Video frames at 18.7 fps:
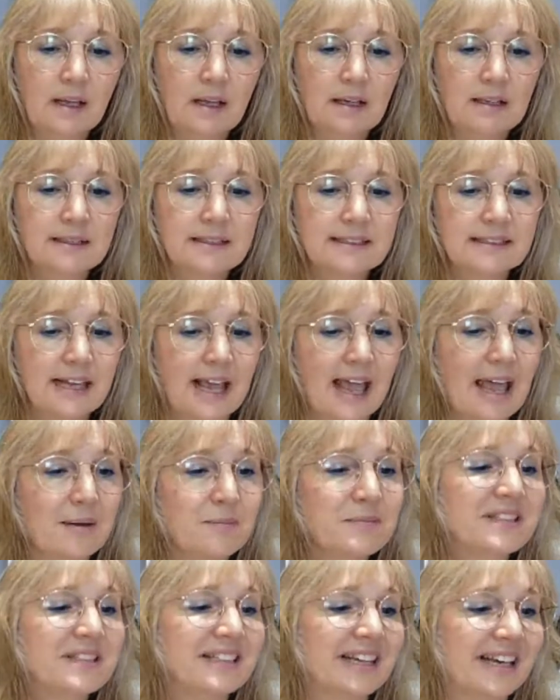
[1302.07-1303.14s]
Sam
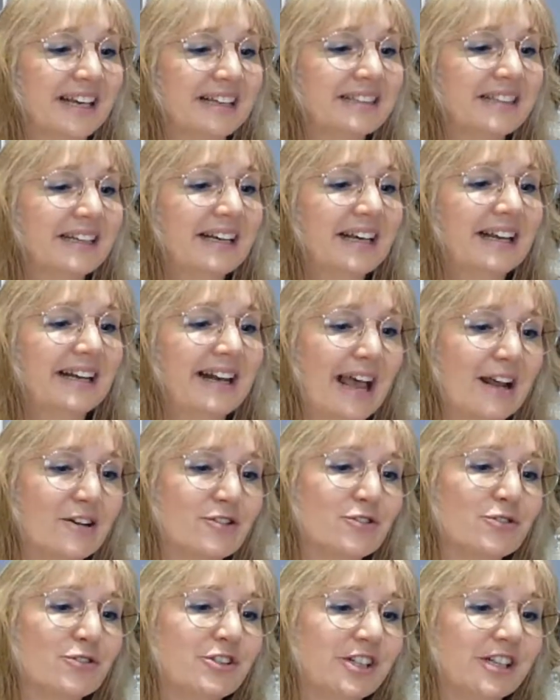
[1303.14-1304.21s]
says,
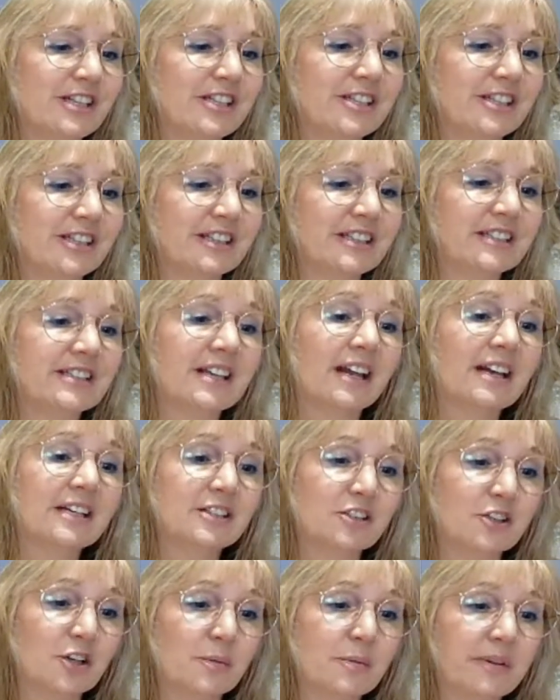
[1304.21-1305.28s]
natural ginger, the sun is
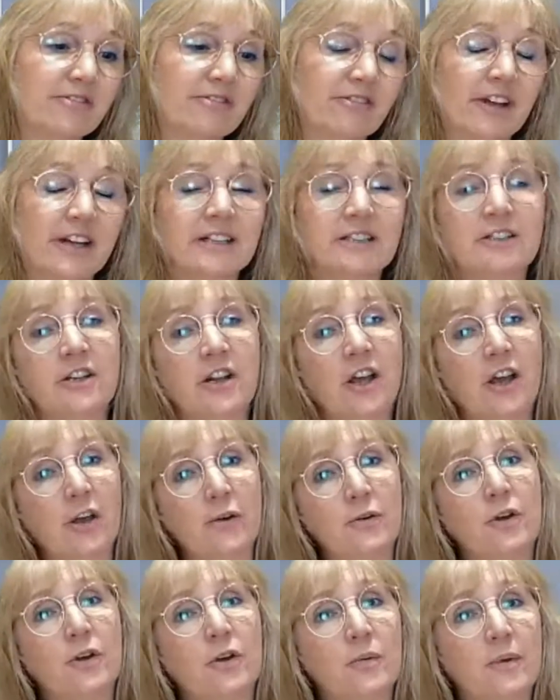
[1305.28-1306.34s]
not my friend. No,
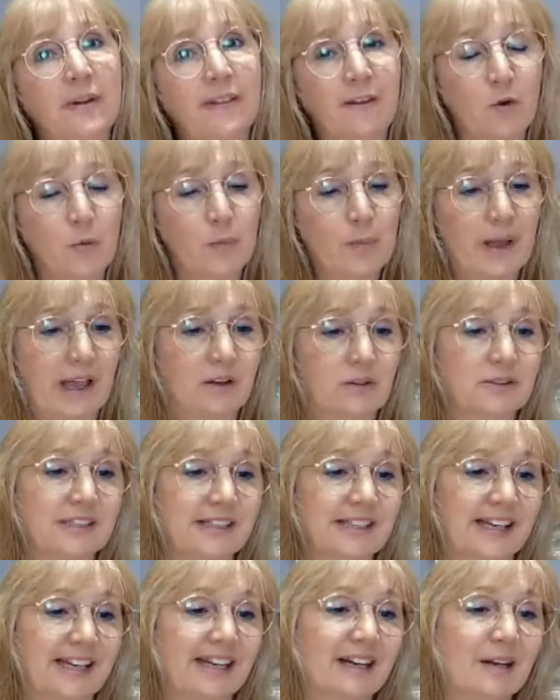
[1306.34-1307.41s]
not with your pale
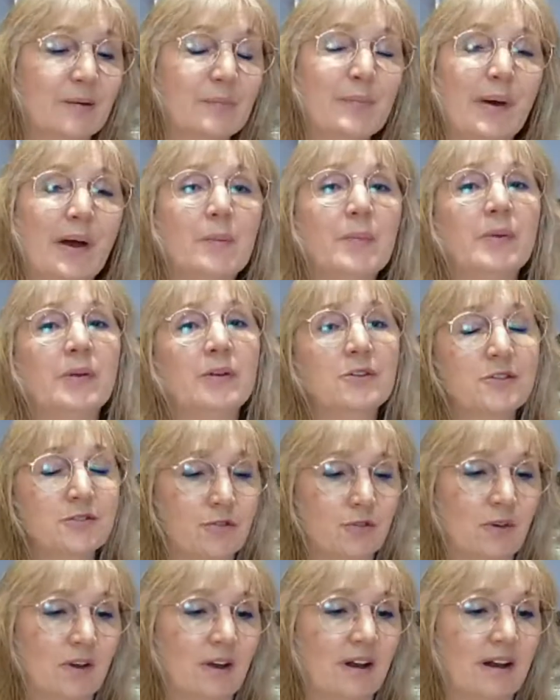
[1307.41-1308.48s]
skin, but beautiful
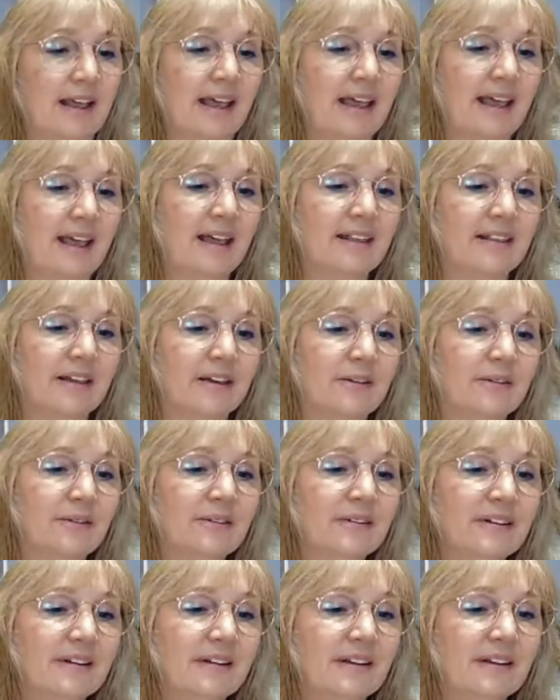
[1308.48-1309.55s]
colour hair though.
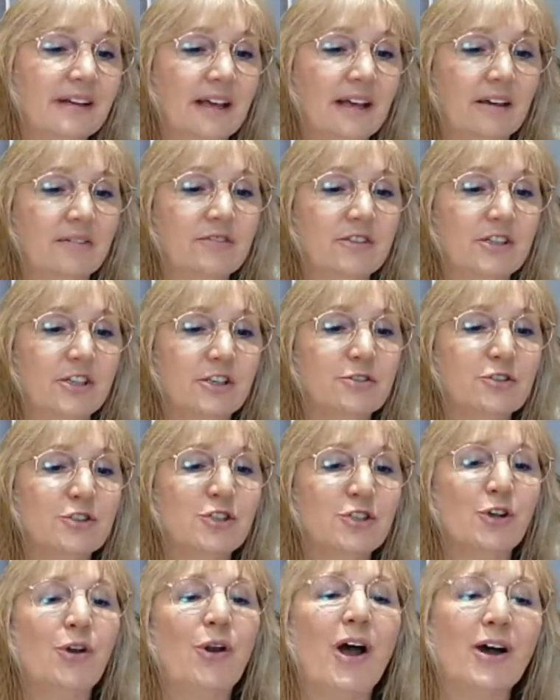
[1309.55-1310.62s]
Have to use
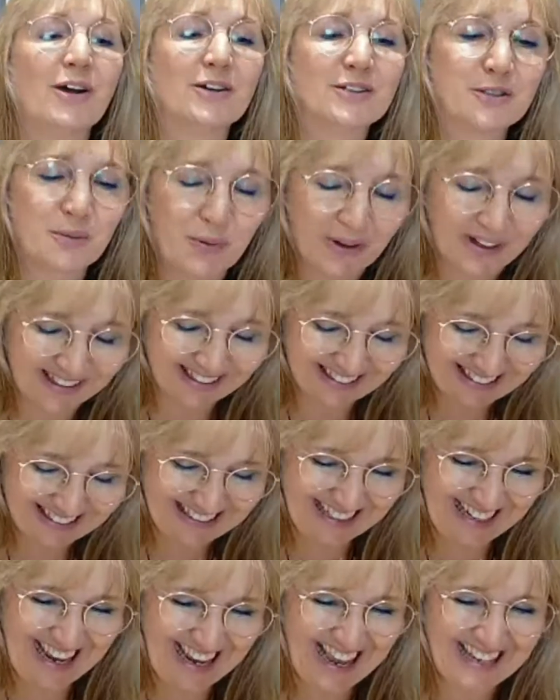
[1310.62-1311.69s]
Dulux once,
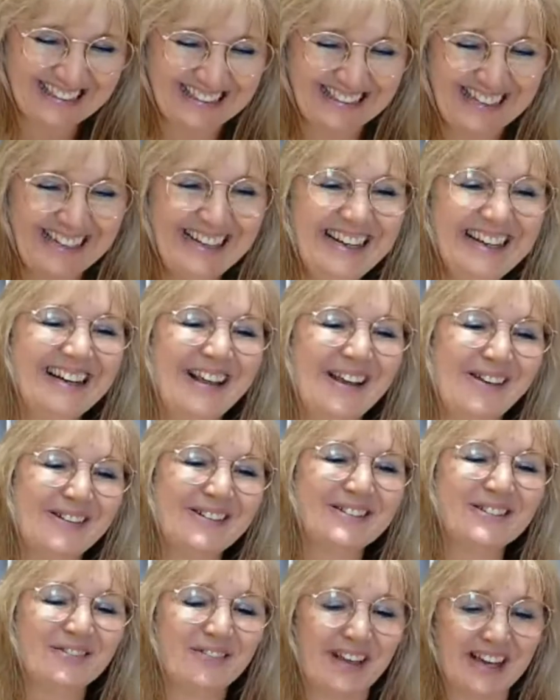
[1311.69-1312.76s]
yes, known
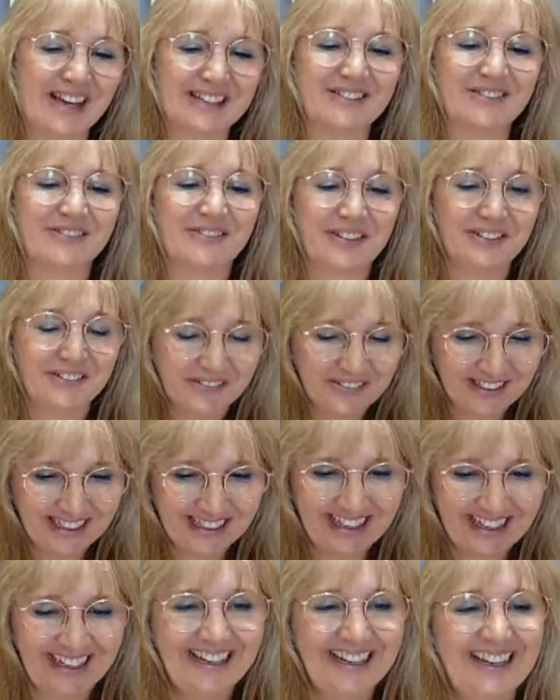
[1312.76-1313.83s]
as factor
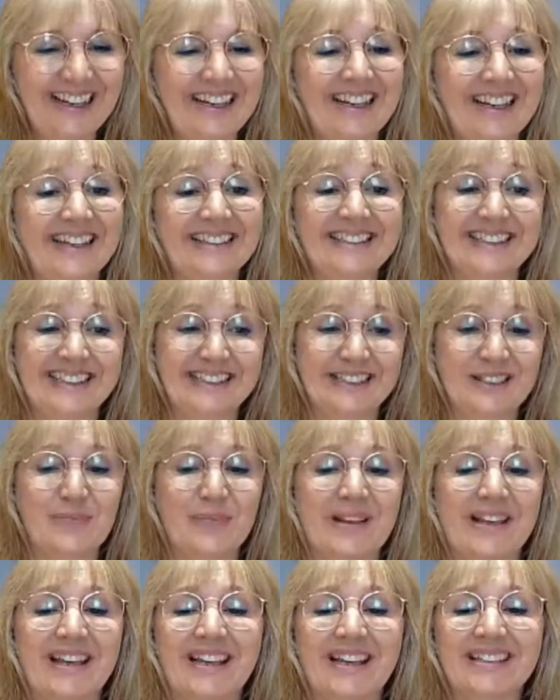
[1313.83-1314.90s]
50. It is a
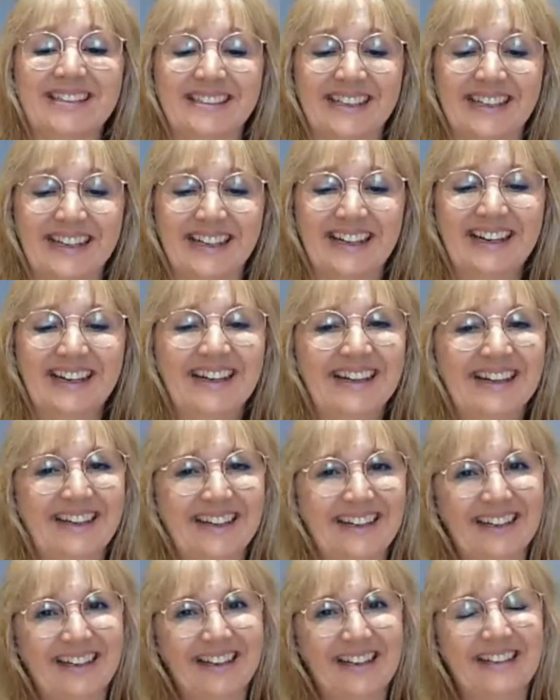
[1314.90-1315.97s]
bit, isn't it?
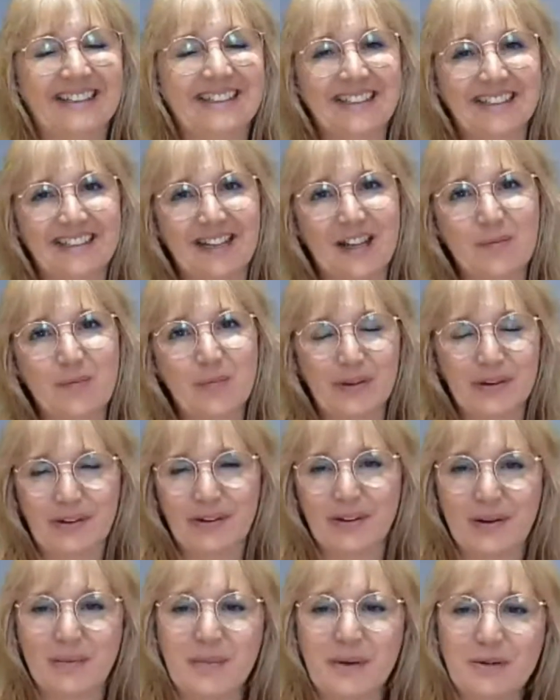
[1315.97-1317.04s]
It is like putting
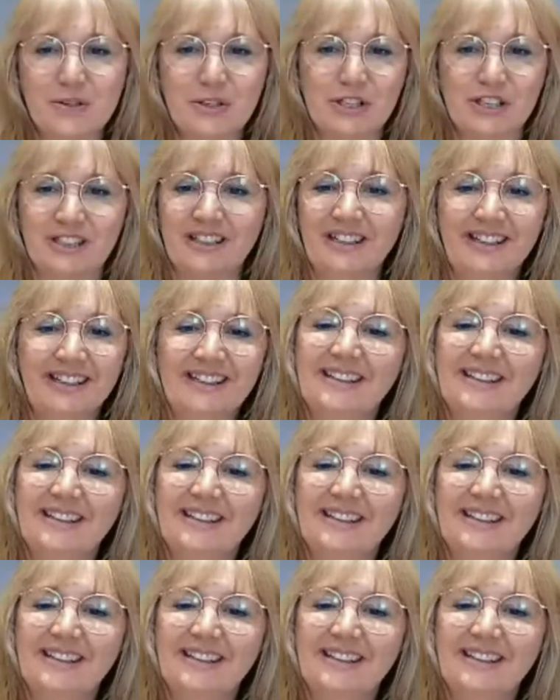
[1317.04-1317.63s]
on emulsion.